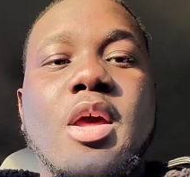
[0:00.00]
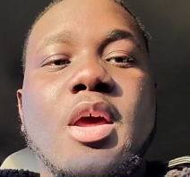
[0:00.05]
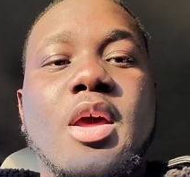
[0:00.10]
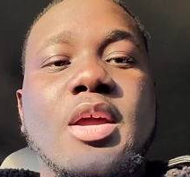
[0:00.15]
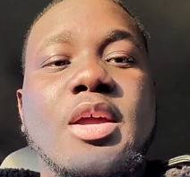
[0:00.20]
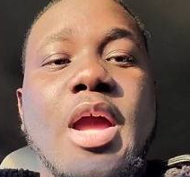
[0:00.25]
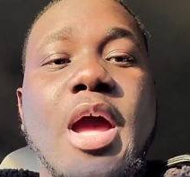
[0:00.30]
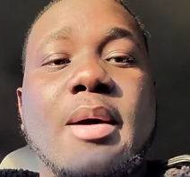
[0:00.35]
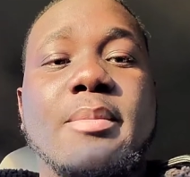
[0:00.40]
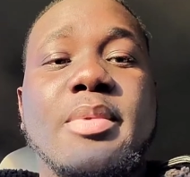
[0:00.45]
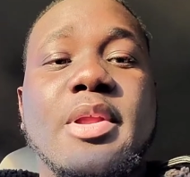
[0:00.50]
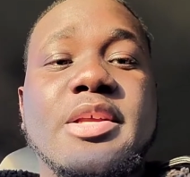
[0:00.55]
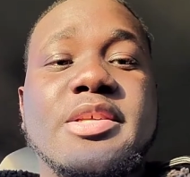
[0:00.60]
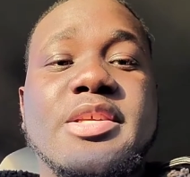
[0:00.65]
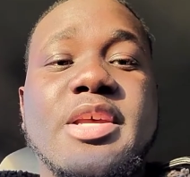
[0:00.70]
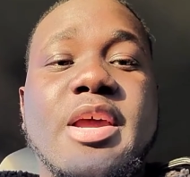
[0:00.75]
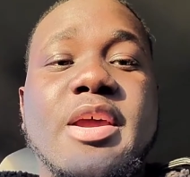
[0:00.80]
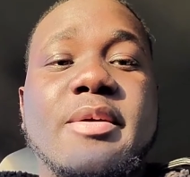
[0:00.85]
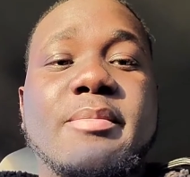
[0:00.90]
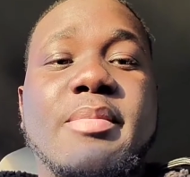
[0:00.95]
God bless
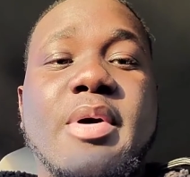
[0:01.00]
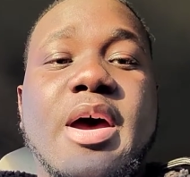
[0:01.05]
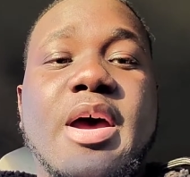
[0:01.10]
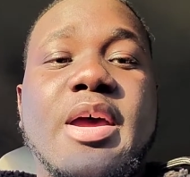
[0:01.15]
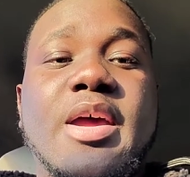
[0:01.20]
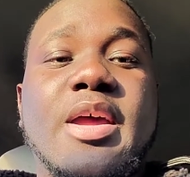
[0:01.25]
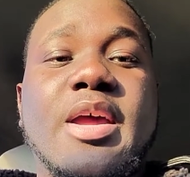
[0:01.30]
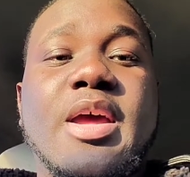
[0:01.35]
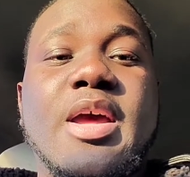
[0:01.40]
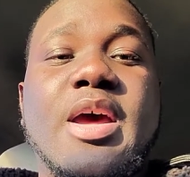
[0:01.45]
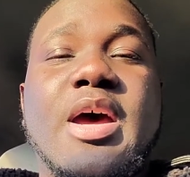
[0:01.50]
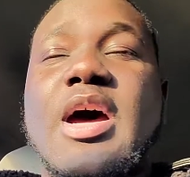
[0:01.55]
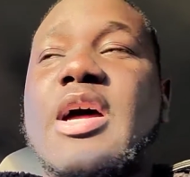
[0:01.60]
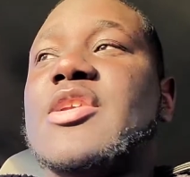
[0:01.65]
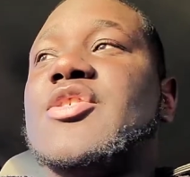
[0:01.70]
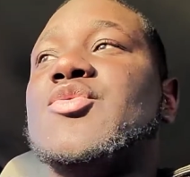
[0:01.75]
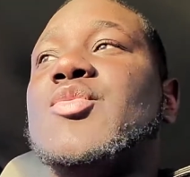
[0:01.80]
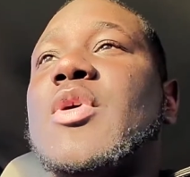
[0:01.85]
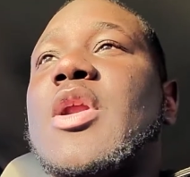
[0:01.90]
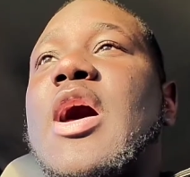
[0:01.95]
everybody. I
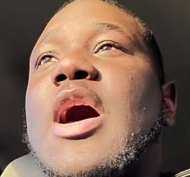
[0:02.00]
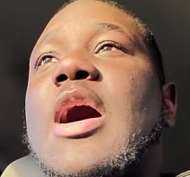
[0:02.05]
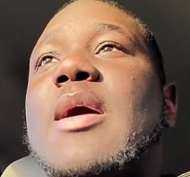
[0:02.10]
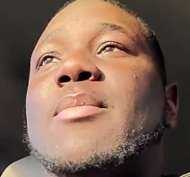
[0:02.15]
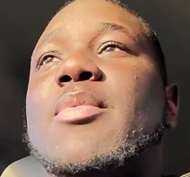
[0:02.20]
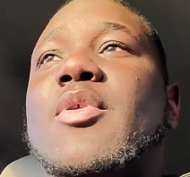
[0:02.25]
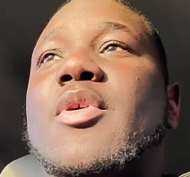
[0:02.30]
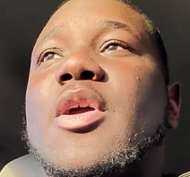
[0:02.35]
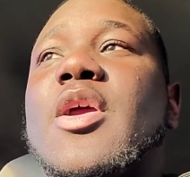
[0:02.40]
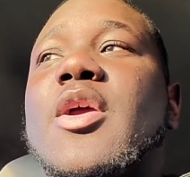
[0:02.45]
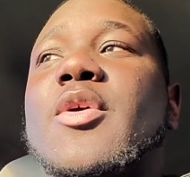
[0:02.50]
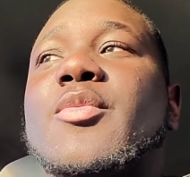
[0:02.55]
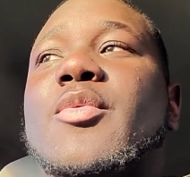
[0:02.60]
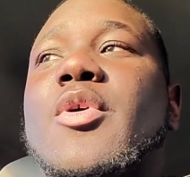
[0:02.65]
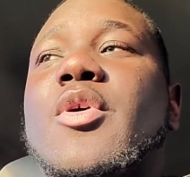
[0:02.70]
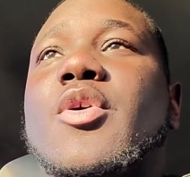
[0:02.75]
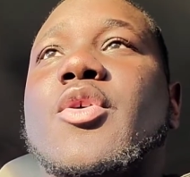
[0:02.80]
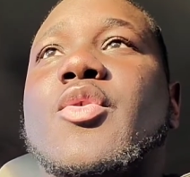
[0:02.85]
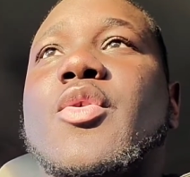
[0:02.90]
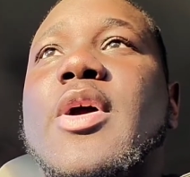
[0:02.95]
just want to hop on here
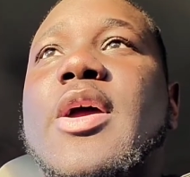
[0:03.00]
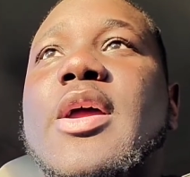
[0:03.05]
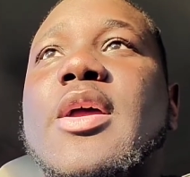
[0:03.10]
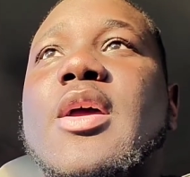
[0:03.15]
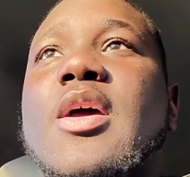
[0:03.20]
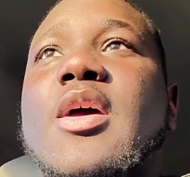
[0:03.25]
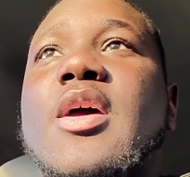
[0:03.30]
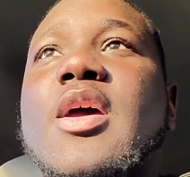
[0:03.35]
real quick